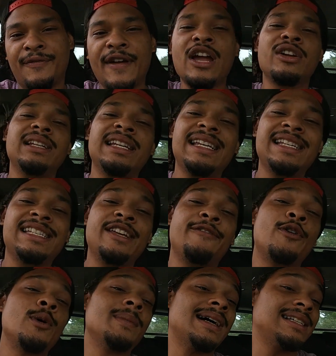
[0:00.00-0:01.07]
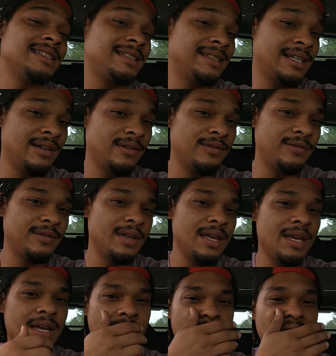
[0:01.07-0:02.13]
fairly easy for myself.
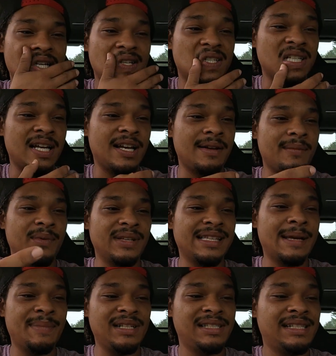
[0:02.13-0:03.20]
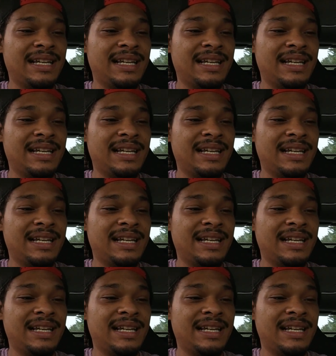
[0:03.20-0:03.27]
Because with that being